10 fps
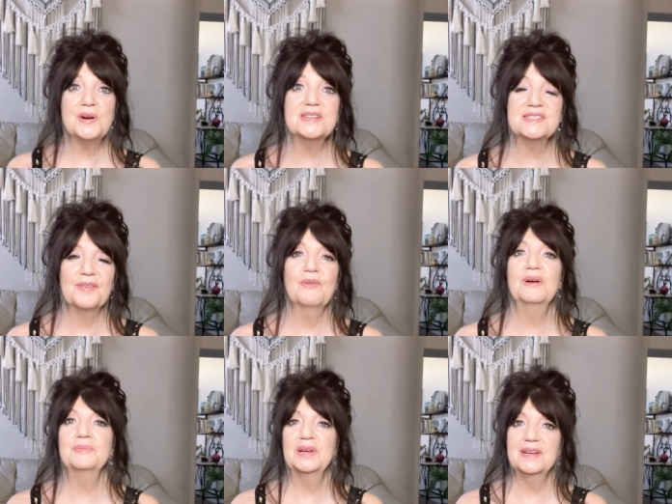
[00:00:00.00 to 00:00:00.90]
courses
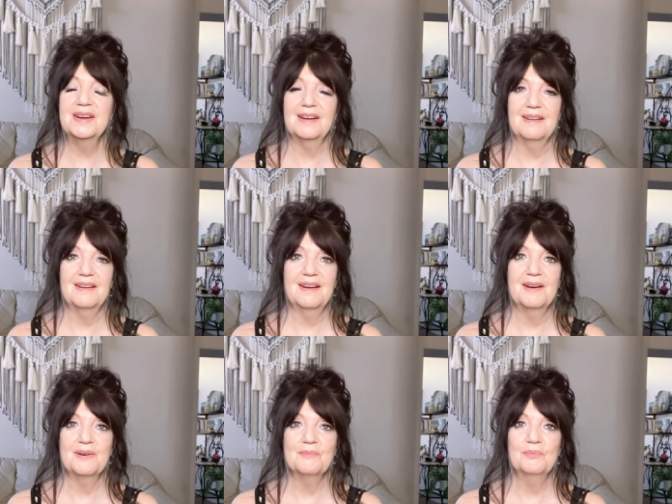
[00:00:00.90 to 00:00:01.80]
for women,
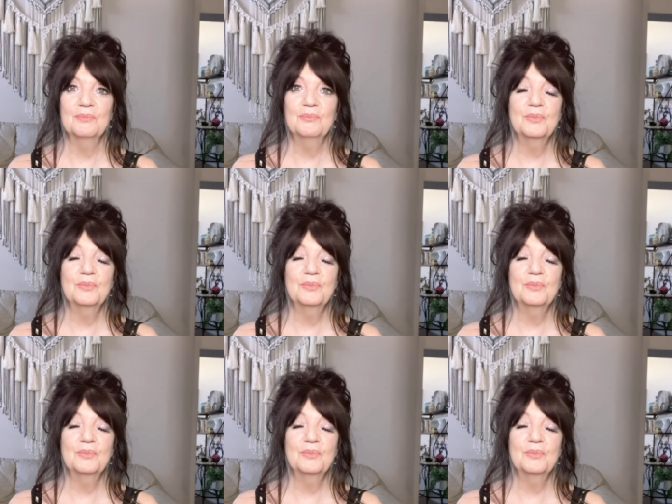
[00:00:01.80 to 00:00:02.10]
um,